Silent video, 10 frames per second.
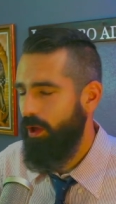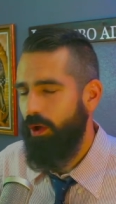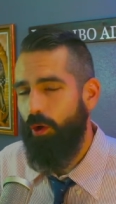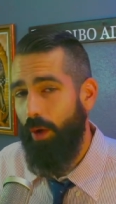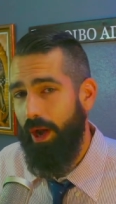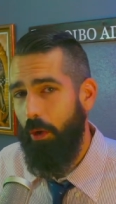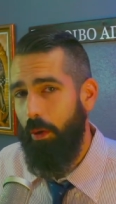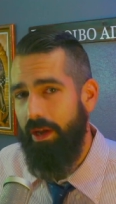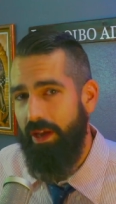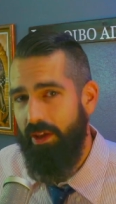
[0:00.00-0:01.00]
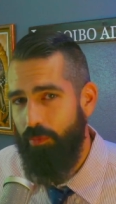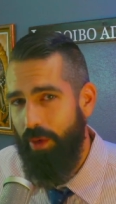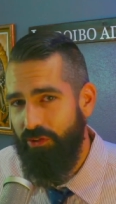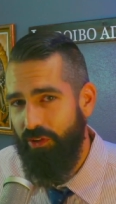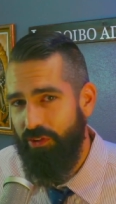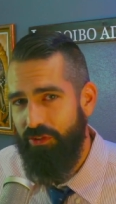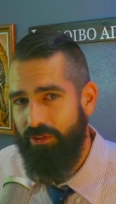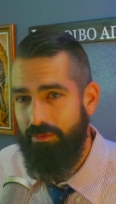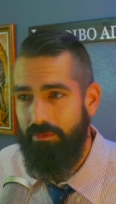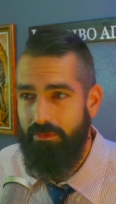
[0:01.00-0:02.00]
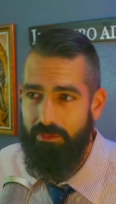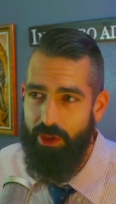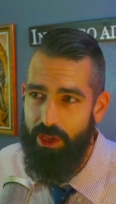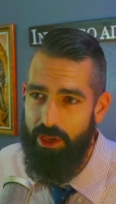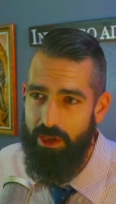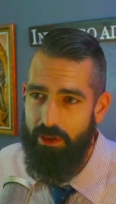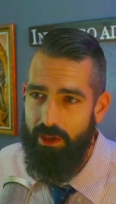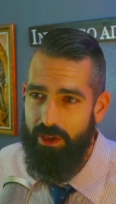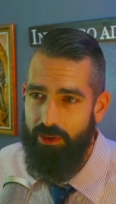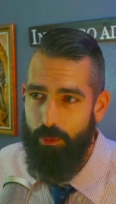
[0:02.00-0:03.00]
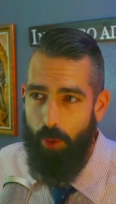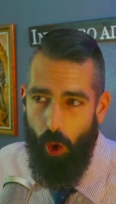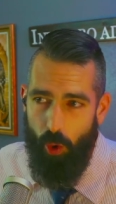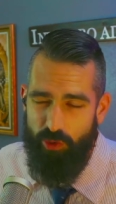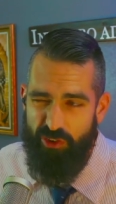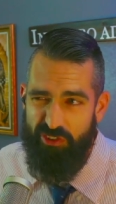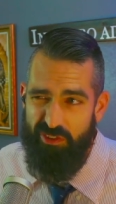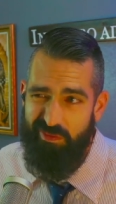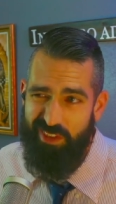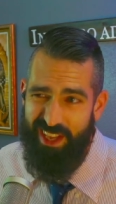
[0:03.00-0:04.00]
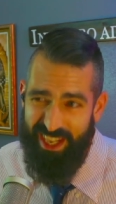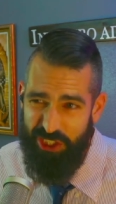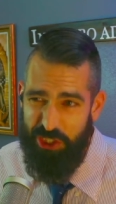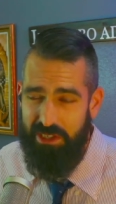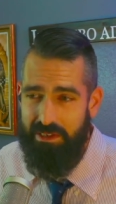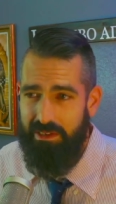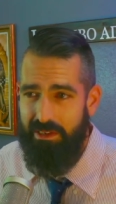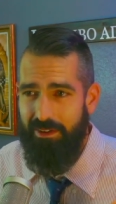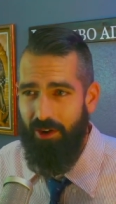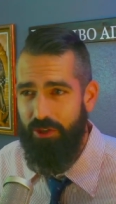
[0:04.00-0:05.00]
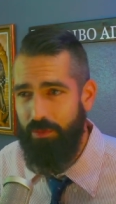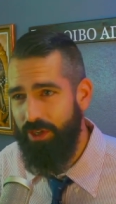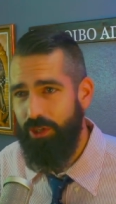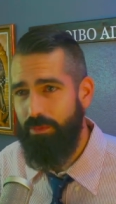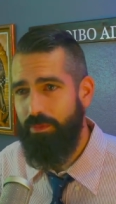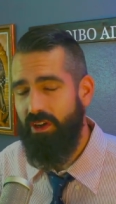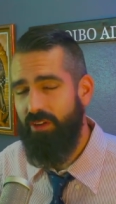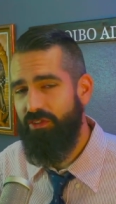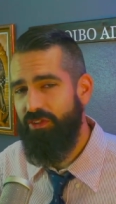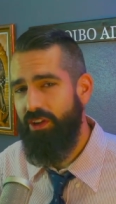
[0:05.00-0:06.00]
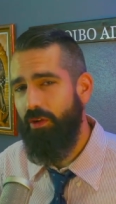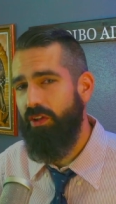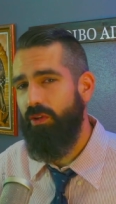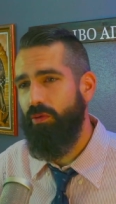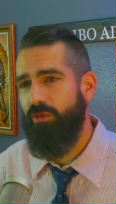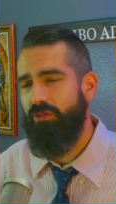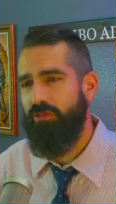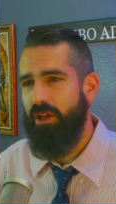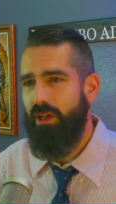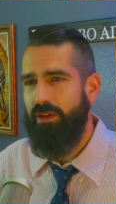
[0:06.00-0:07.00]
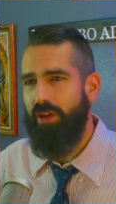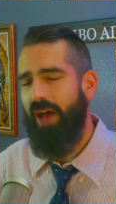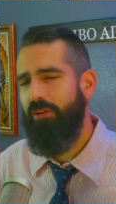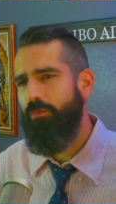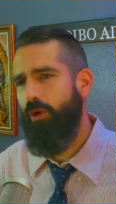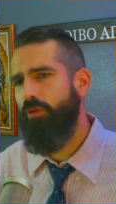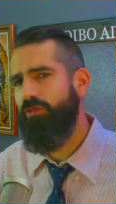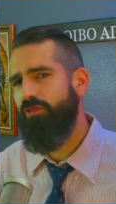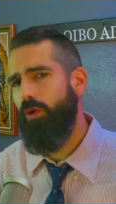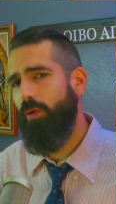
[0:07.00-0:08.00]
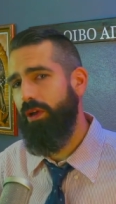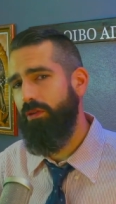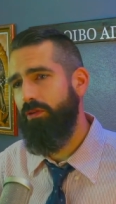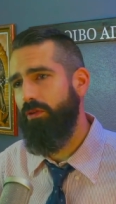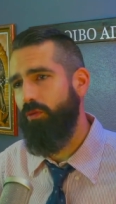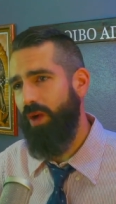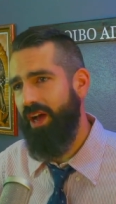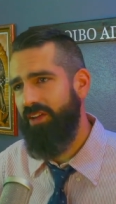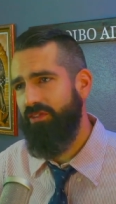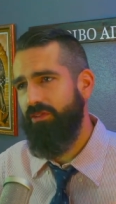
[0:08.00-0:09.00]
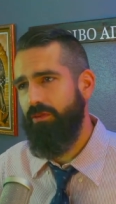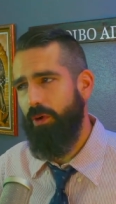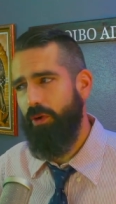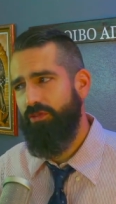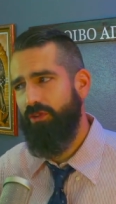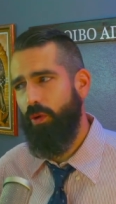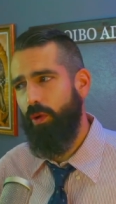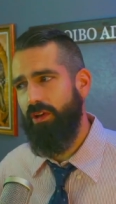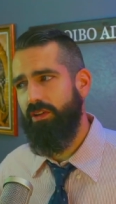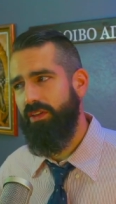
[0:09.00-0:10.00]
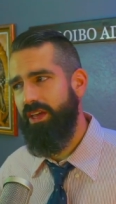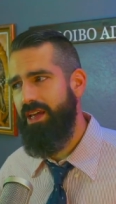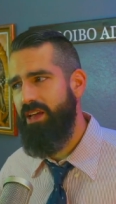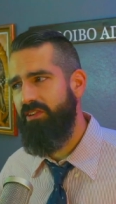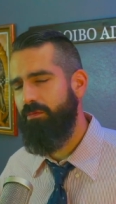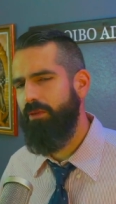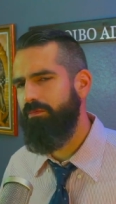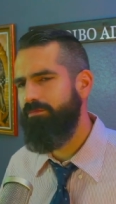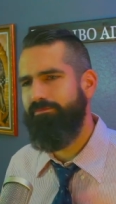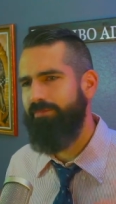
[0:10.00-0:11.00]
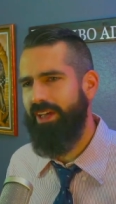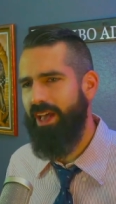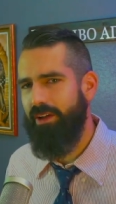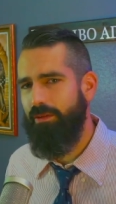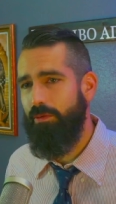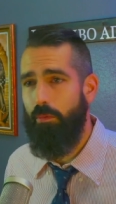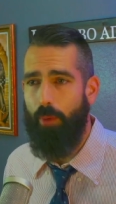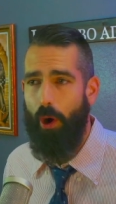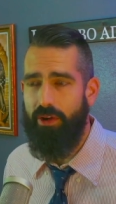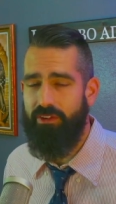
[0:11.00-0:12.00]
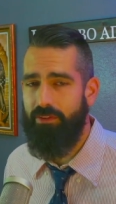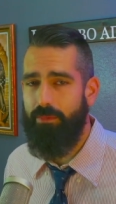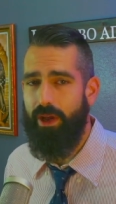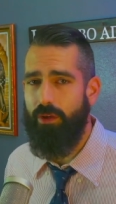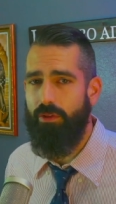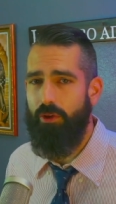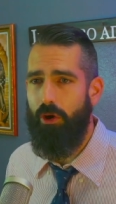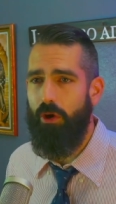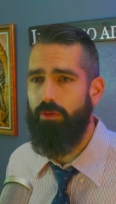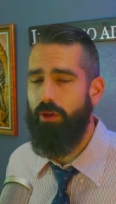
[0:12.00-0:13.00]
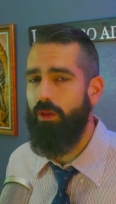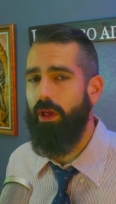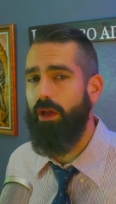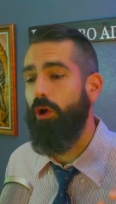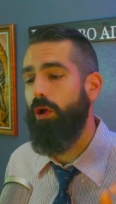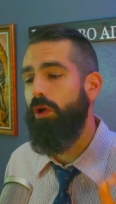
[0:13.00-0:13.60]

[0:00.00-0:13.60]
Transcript: Gregory Asbestos, the deposed ish Archbishop of Syracuse. Not deposed according to the West, deposed according to the East, but again, Bardas and Michael III, they're like, look,